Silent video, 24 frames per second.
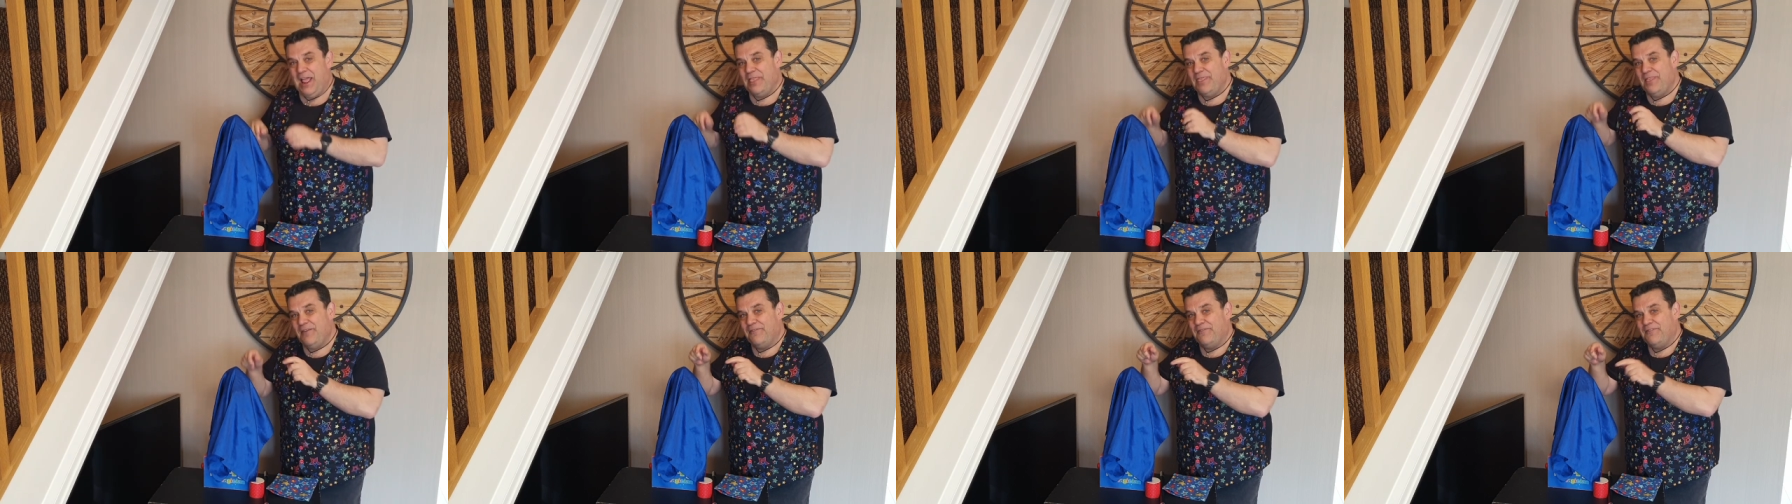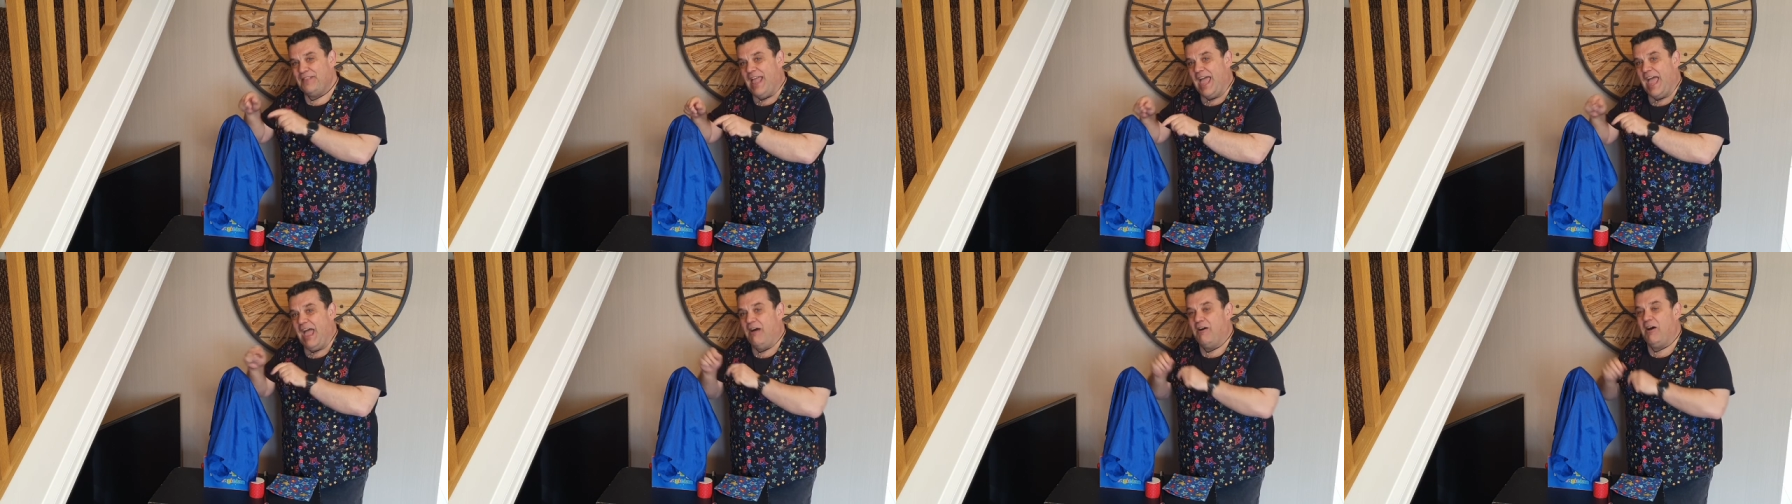the
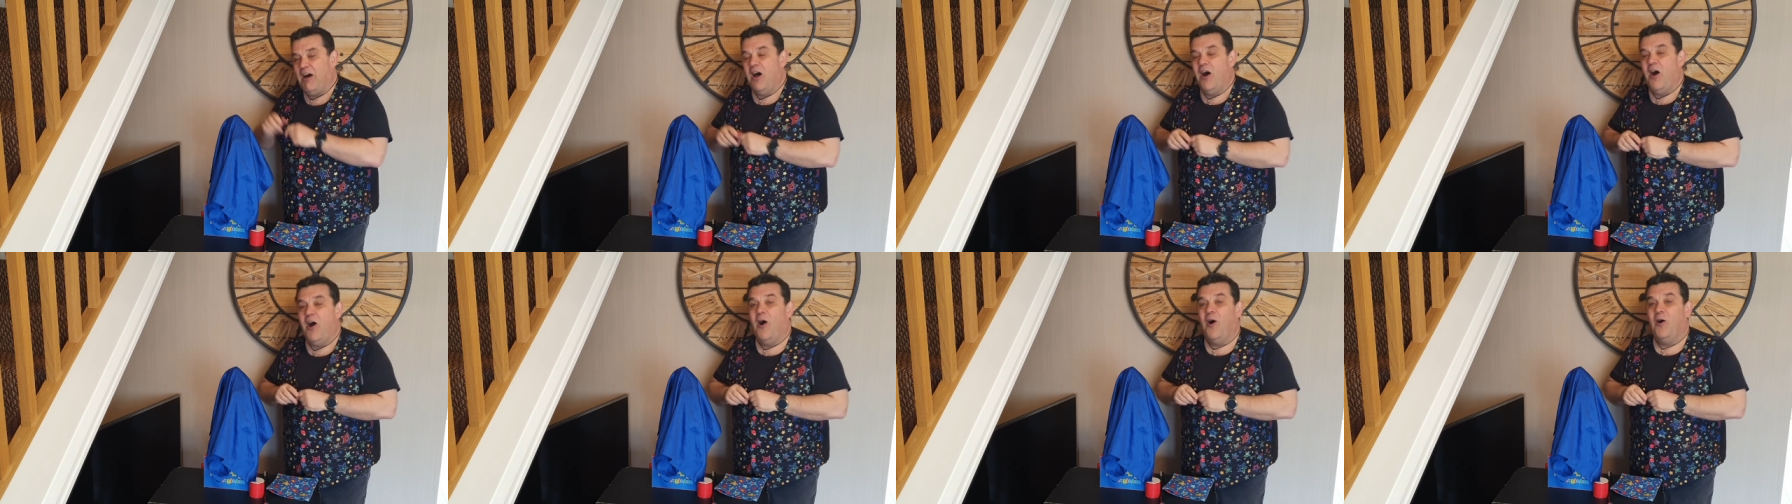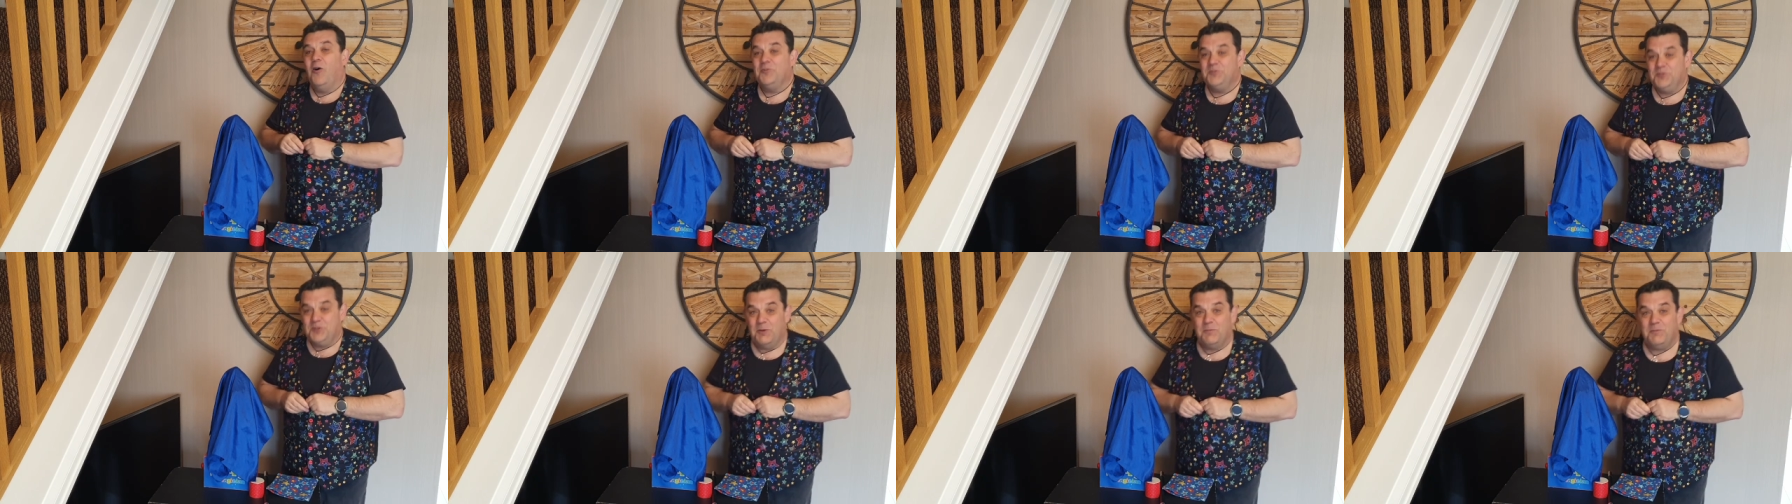flower
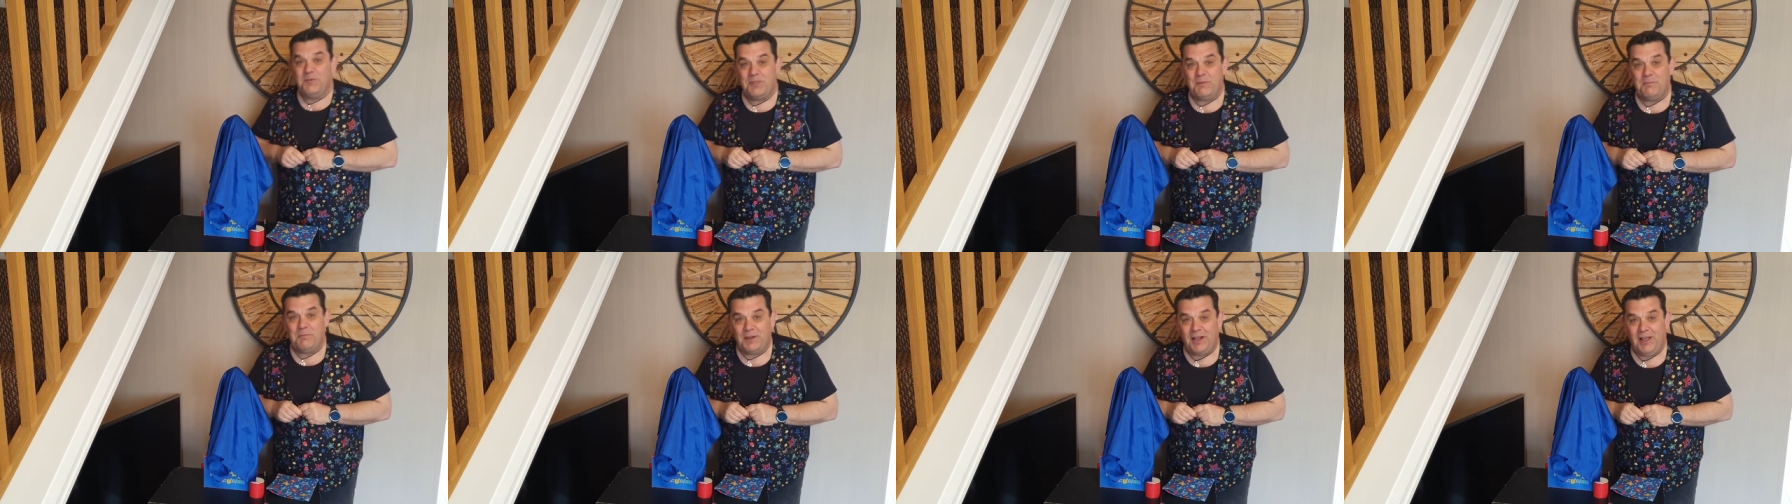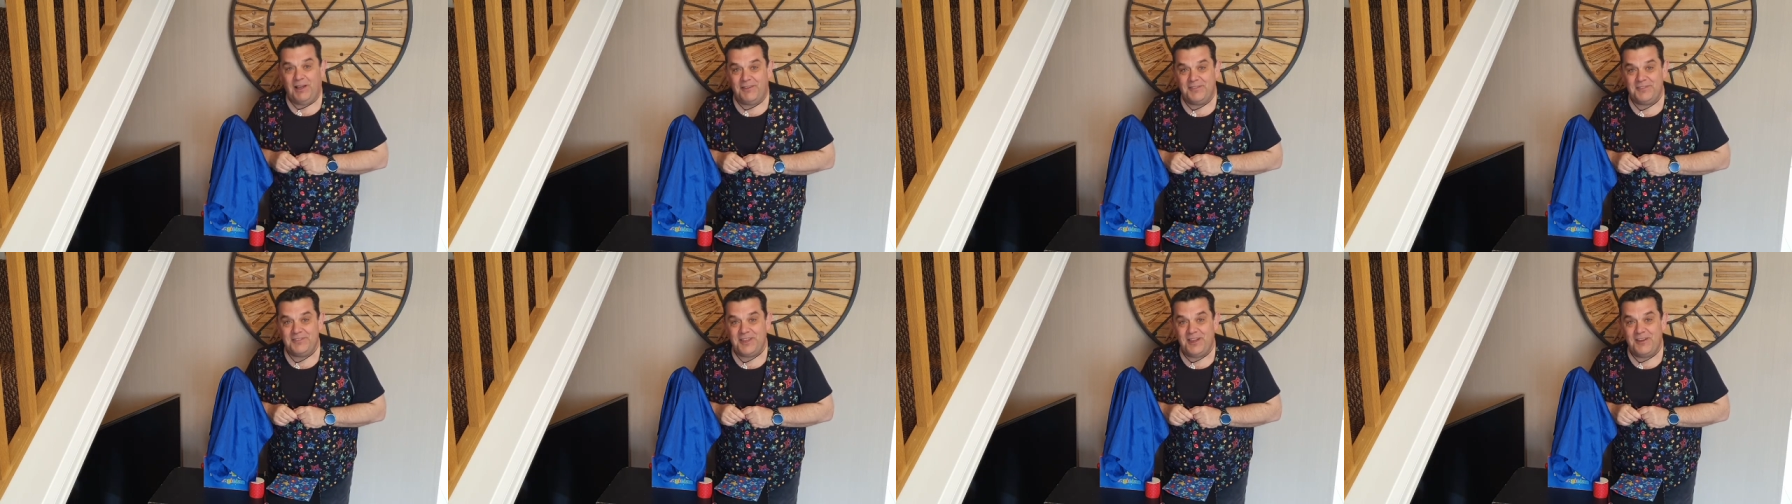on top of the
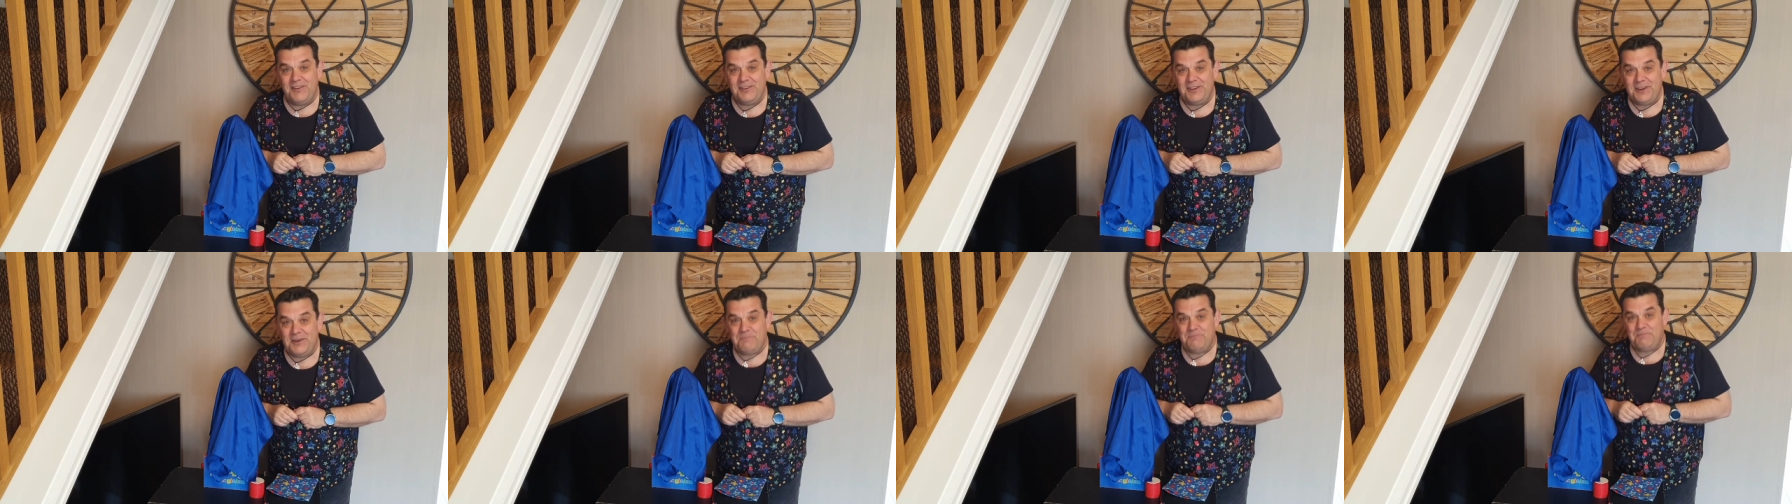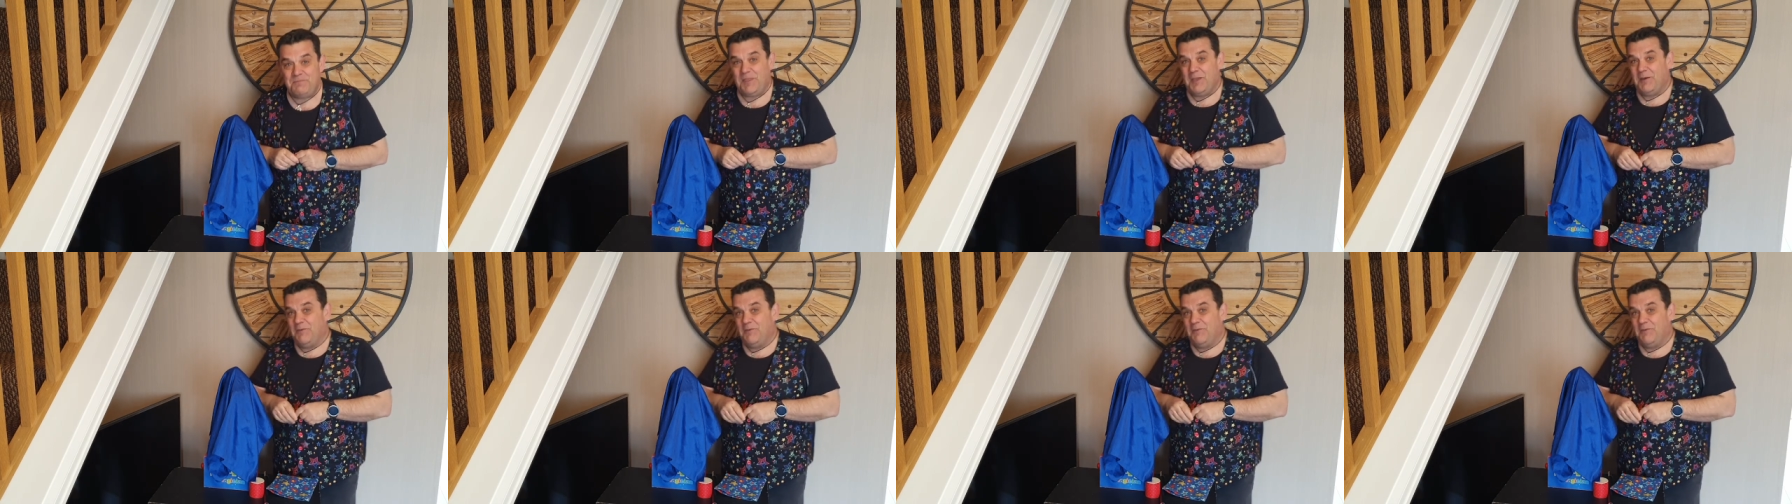plant, don't you?